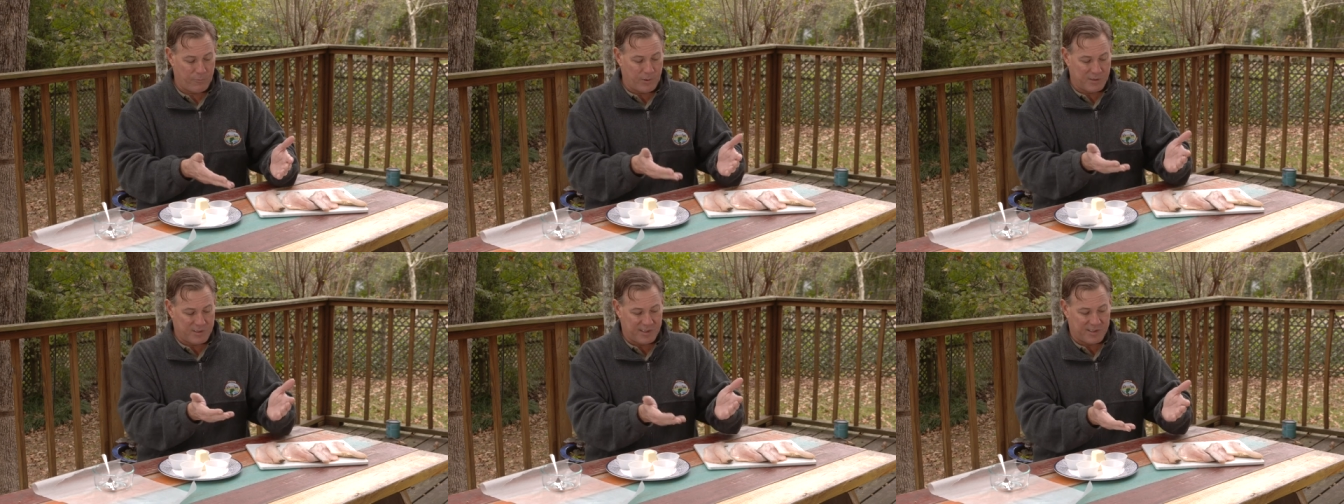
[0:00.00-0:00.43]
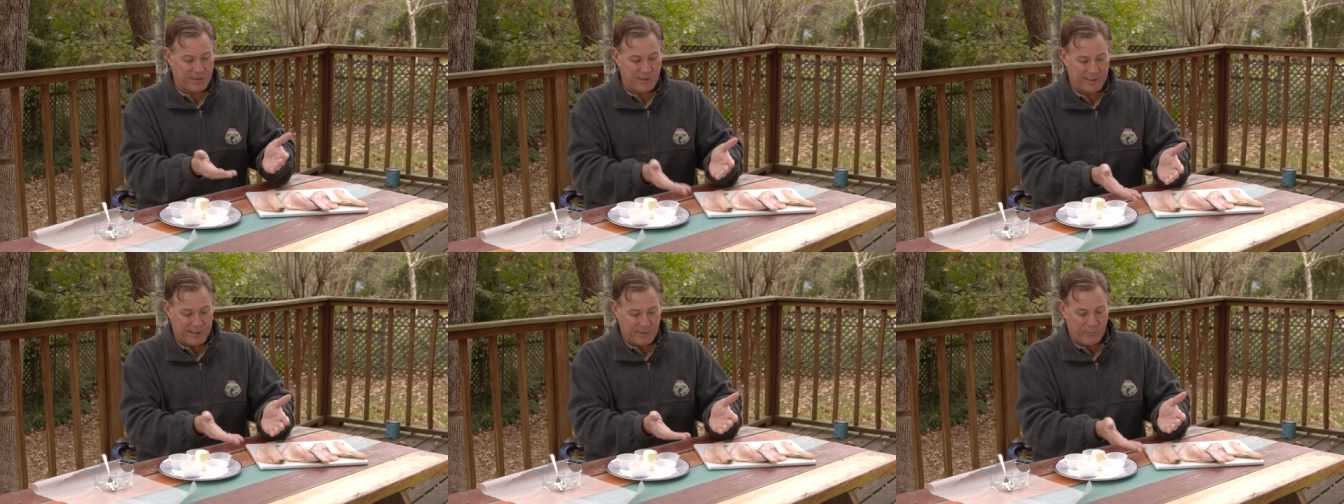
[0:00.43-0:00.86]
We'll just
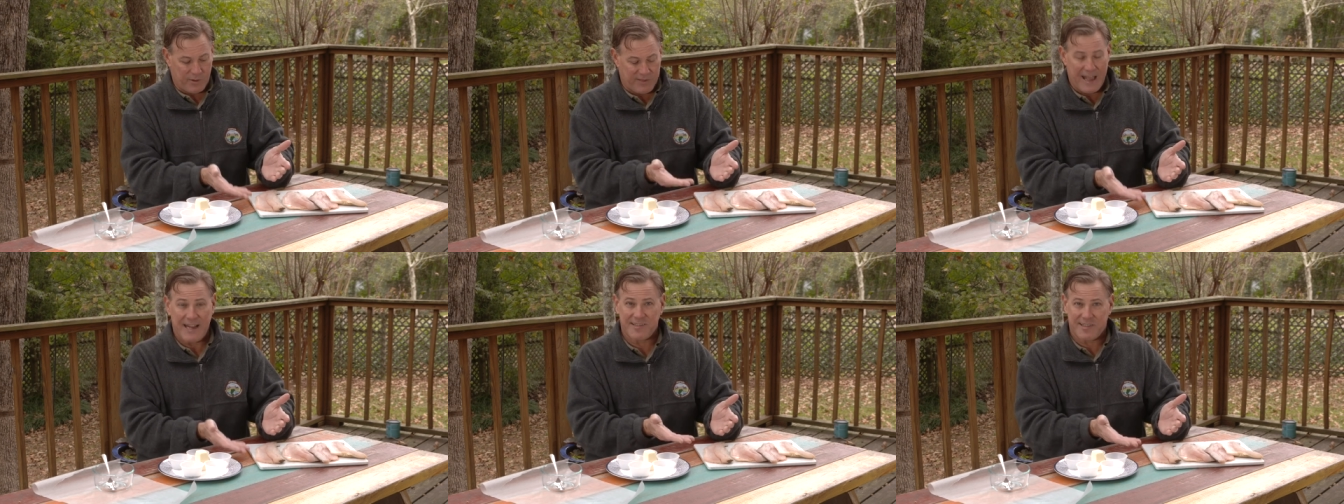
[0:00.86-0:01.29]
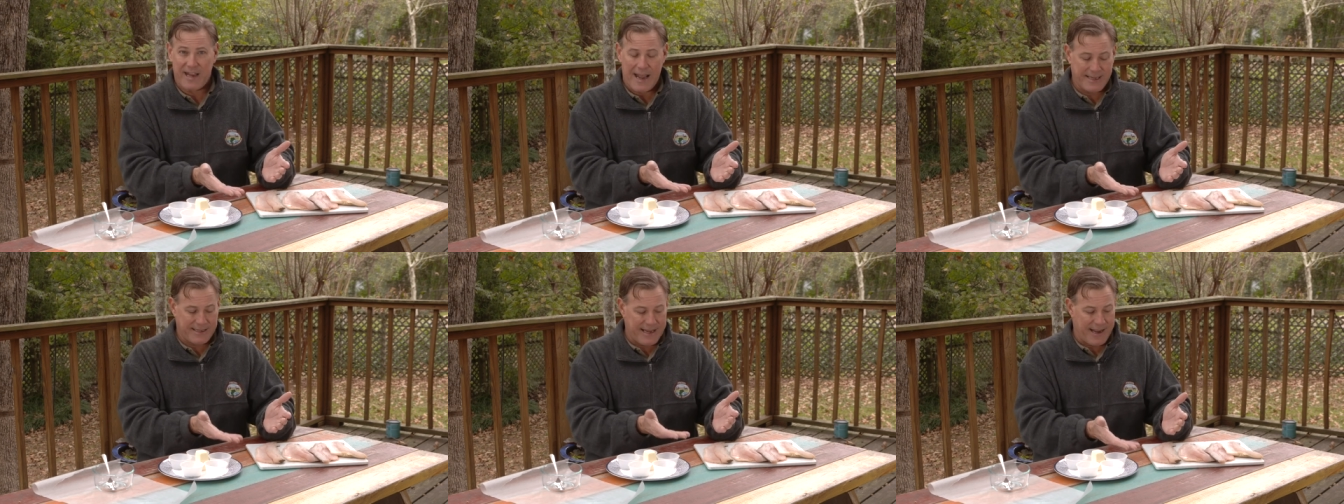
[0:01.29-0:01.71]
cook it with that
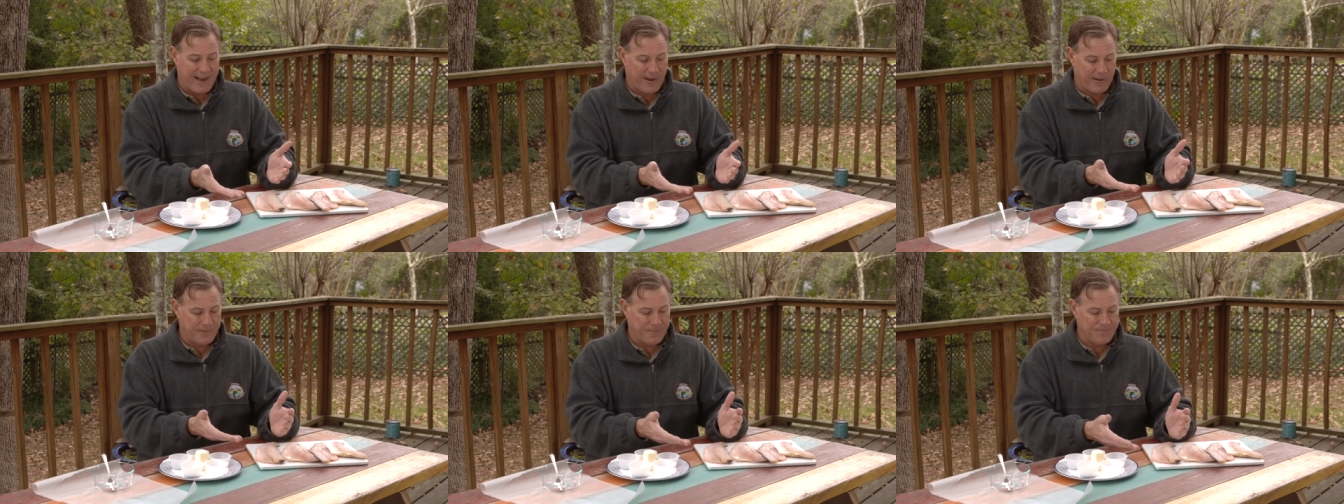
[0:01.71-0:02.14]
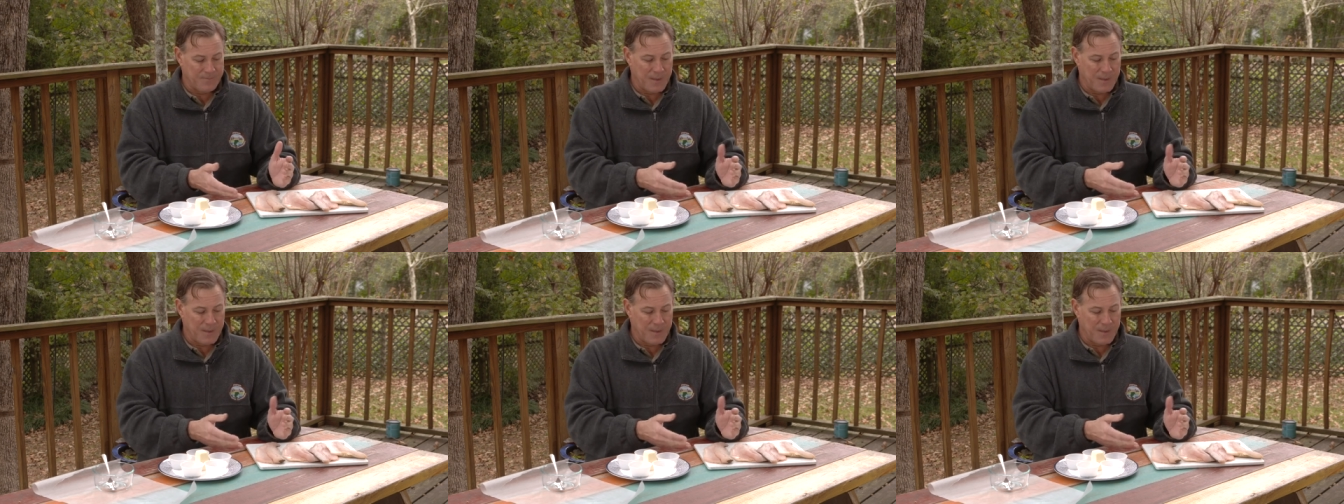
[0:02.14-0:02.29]
side down